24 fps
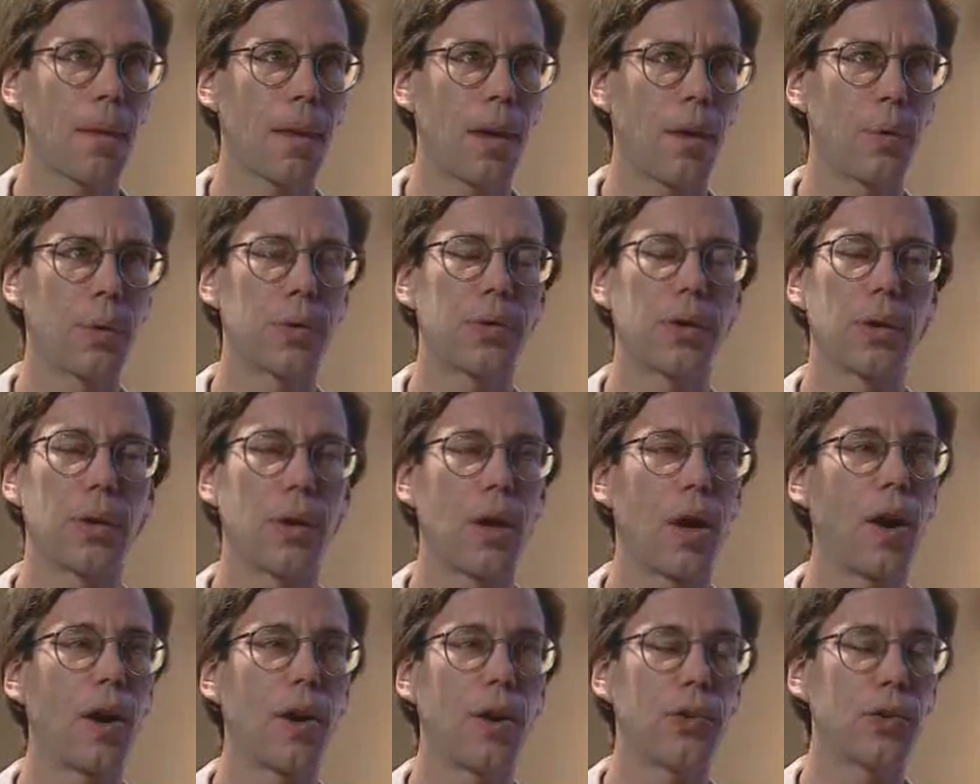it was a
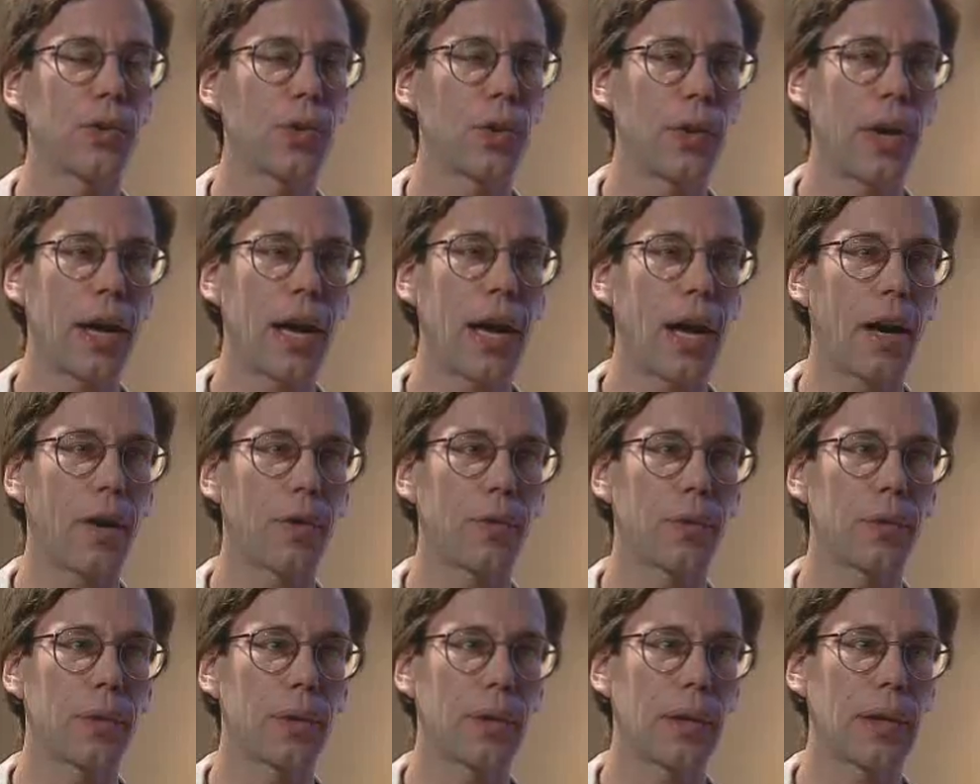large
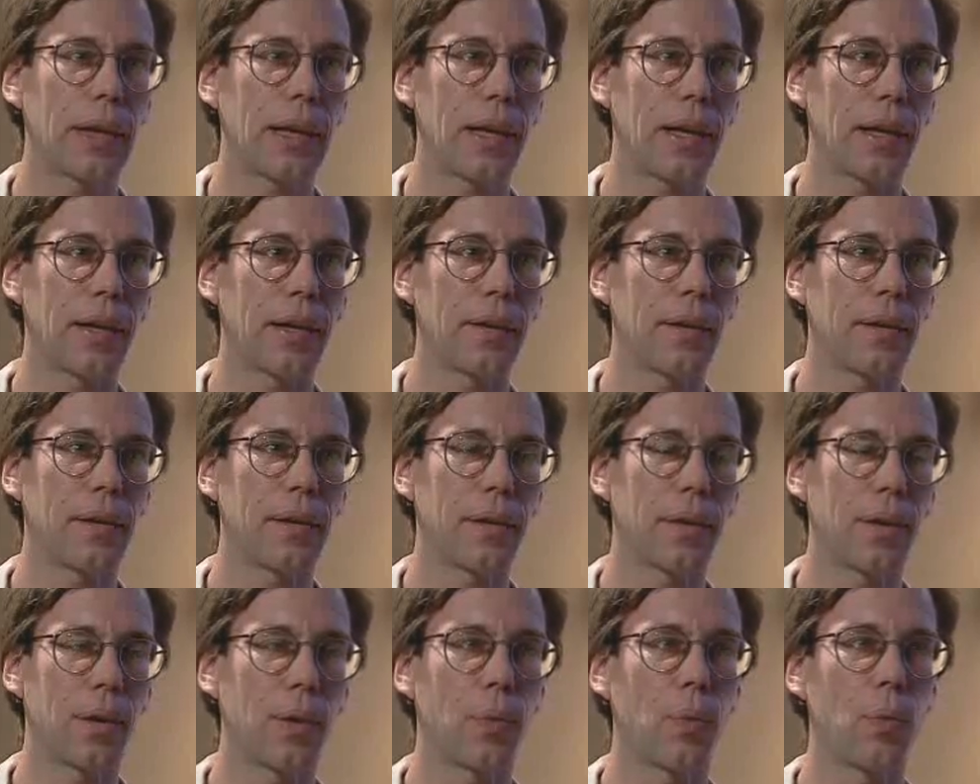craft, and
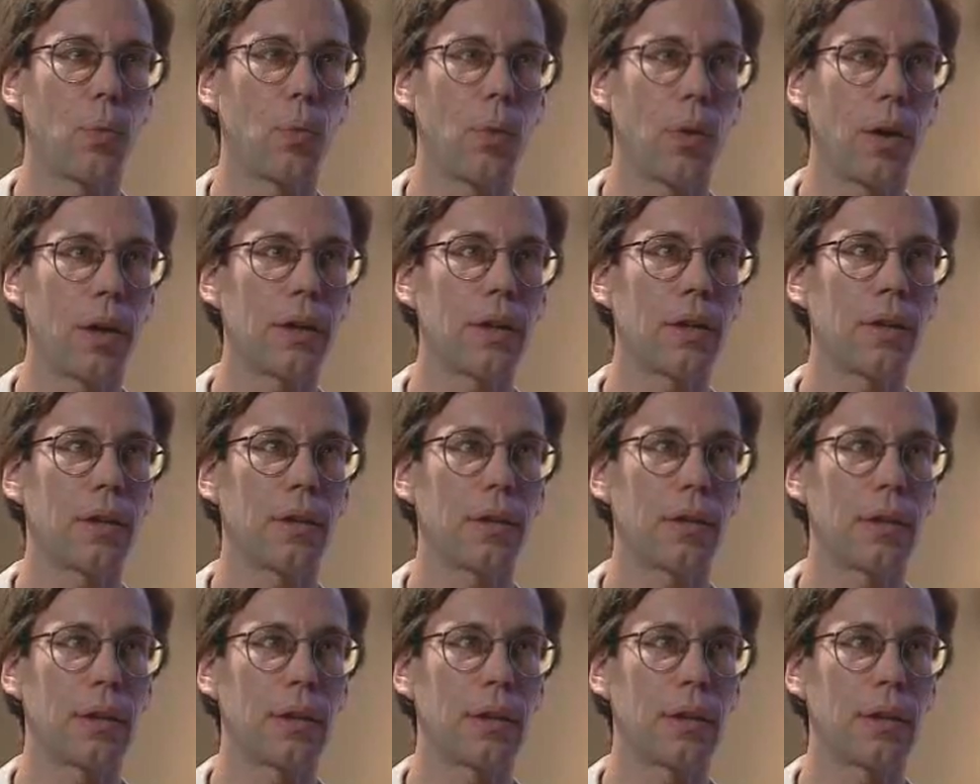the one